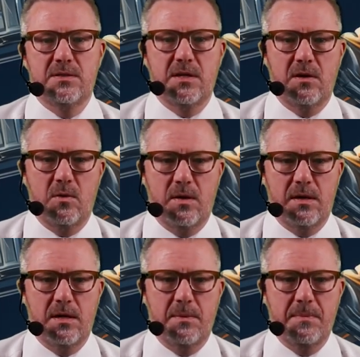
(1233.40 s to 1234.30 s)

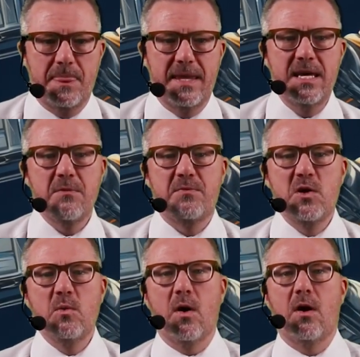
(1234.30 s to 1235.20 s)
So
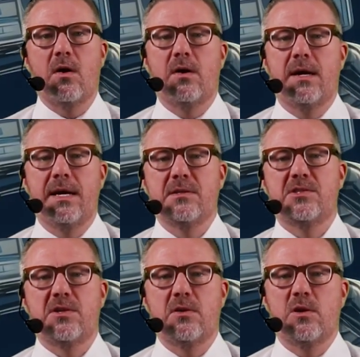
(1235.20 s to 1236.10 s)
if you are a
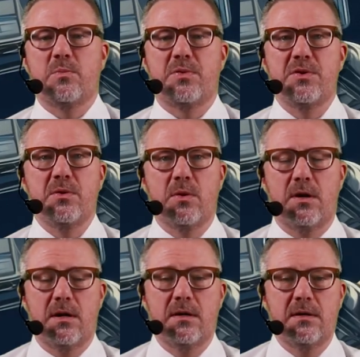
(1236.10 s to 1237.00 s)

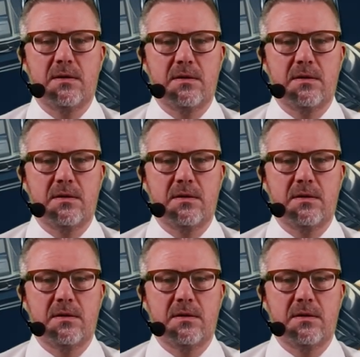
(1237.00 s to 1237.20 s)
solopreneur,